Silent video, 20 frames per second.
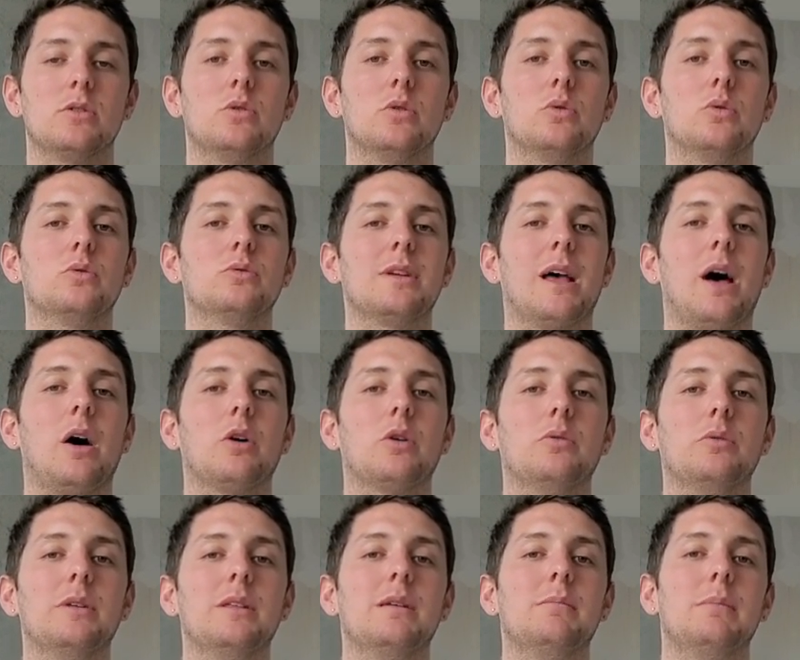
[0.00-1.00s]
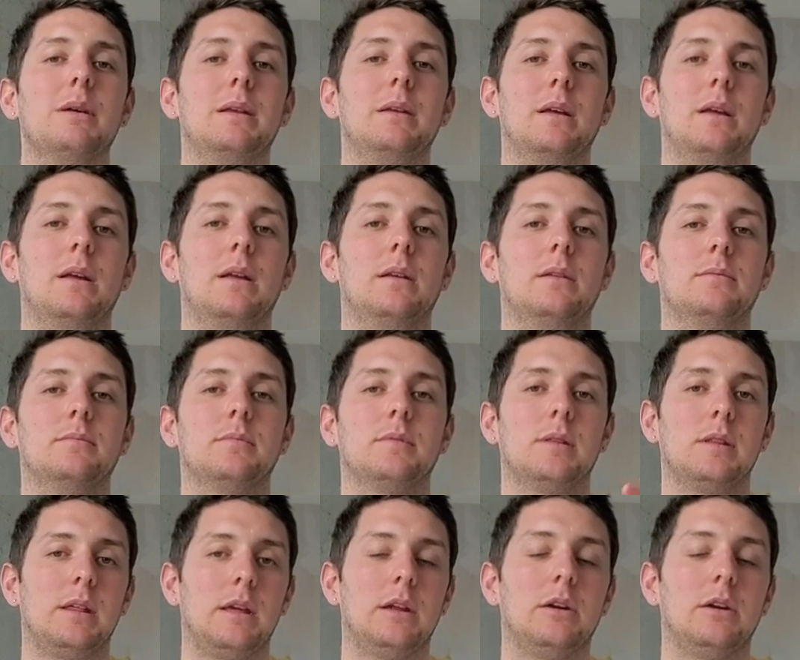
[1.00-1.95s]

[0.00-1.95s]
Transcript: Google's algorithm in the